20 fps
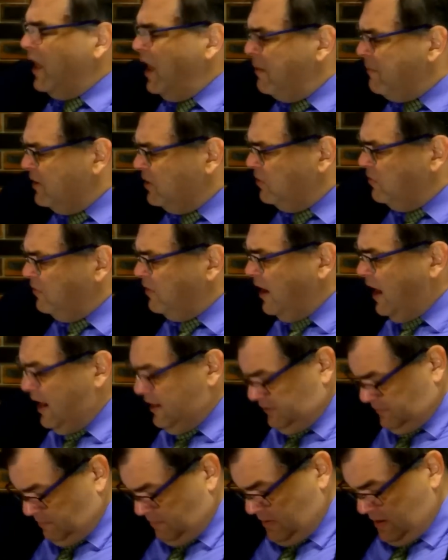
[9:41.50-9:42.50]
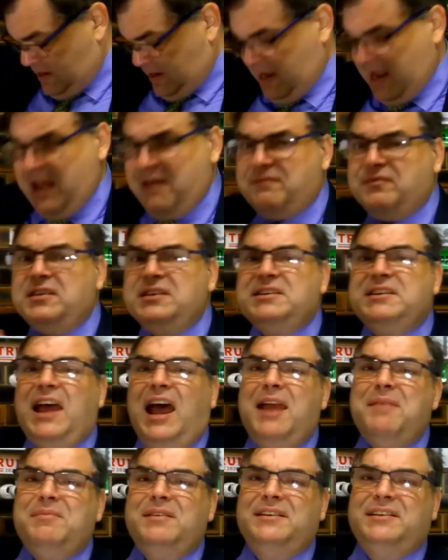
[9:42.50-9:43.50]
I mean, you guys may have the
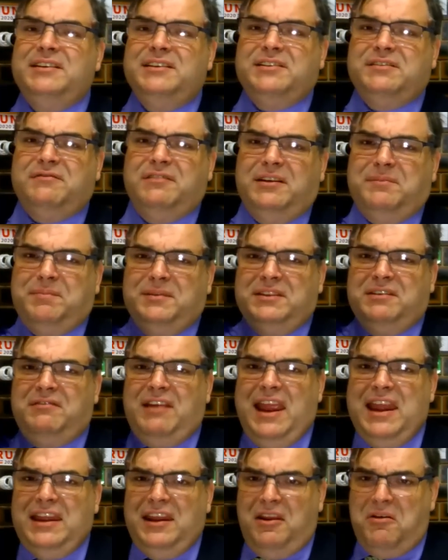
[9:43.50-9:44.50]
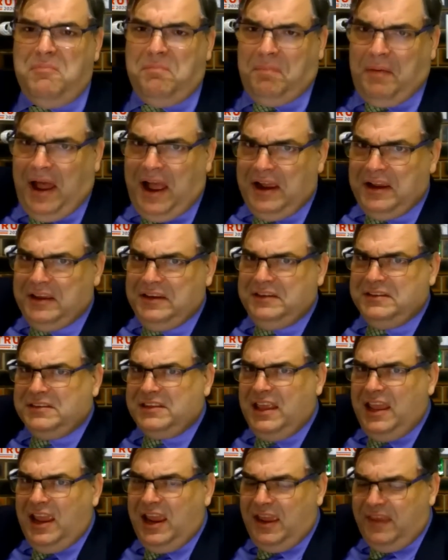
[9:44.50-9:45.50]
Diamond District, but there ain't no bargains
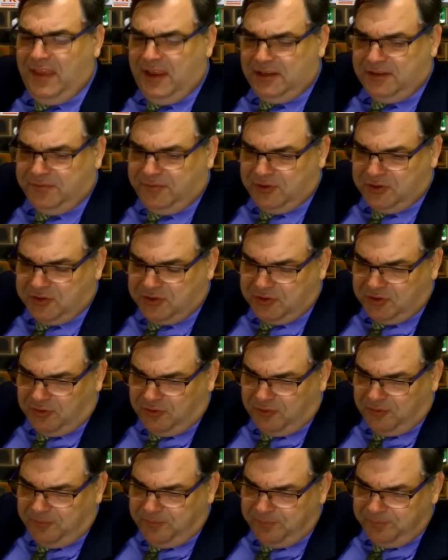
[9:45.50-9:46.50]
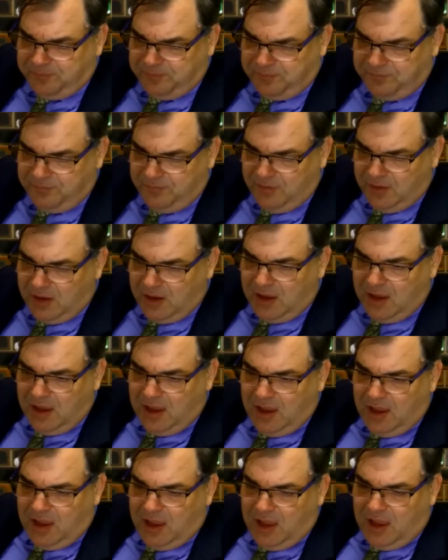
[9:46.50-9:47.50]
there, that's for sure.
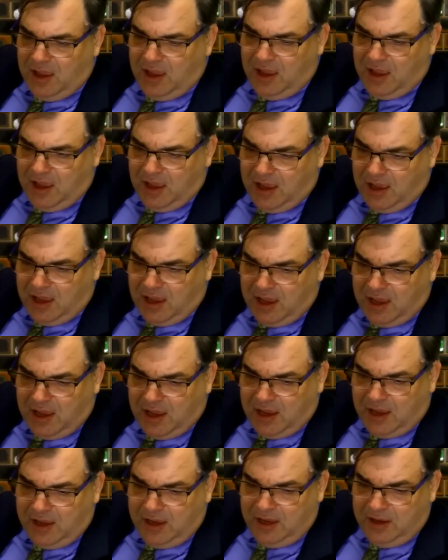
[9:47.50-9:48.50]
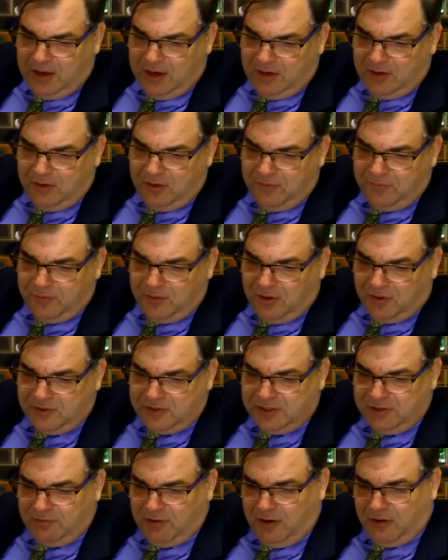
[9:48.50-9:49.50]
And you've
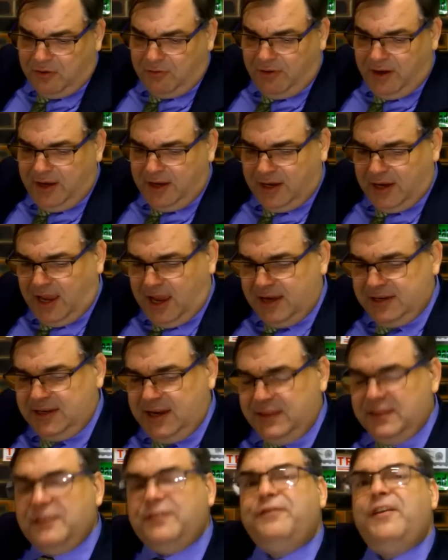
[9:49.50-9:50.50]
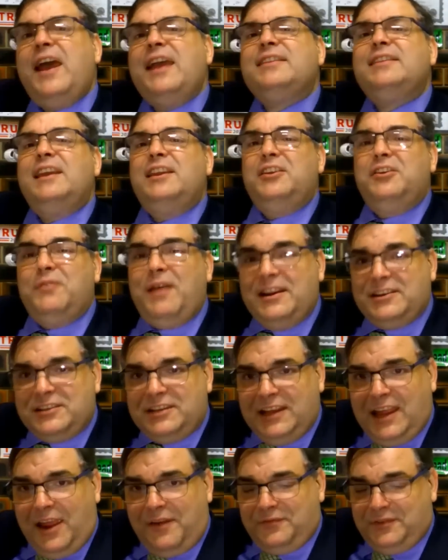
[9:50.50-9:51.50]
got zero credit card debt. The fact that you
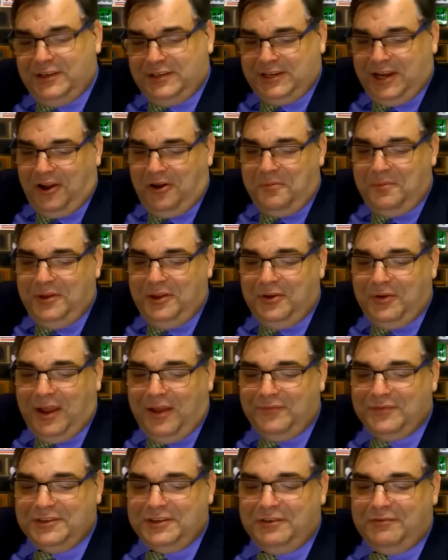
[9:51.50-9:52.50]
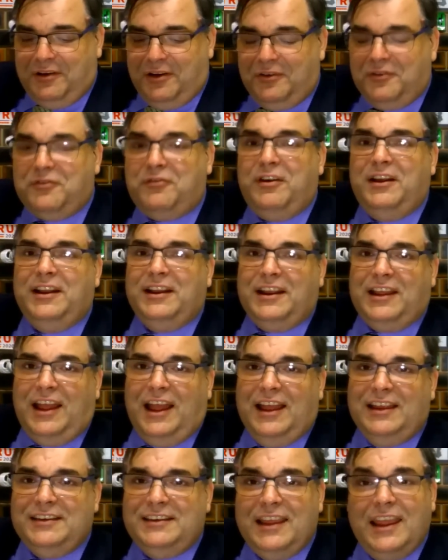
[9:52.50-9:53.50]
actually have to tell me you have zero credit
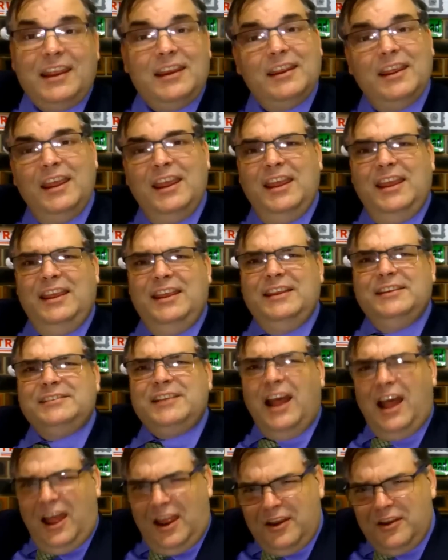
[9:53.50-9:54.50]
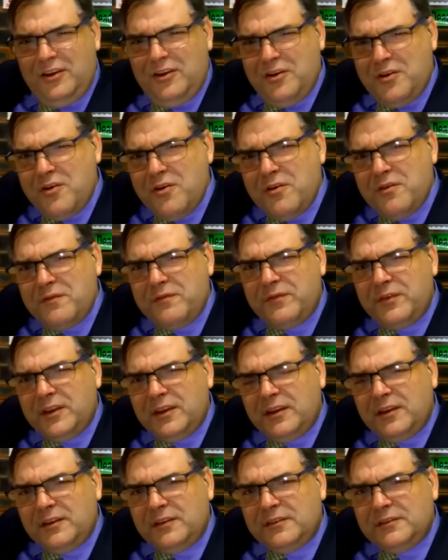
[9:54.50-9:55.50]
card debt is
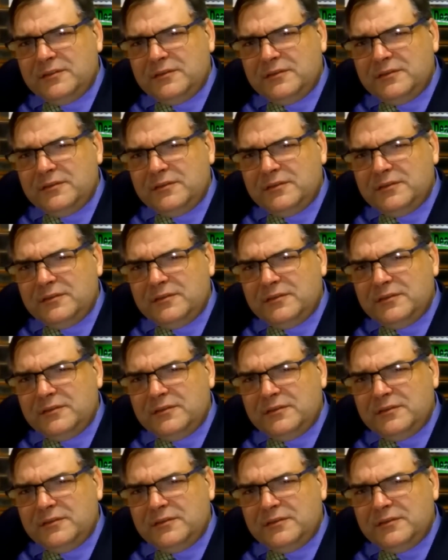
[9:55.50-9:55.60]
unnerving.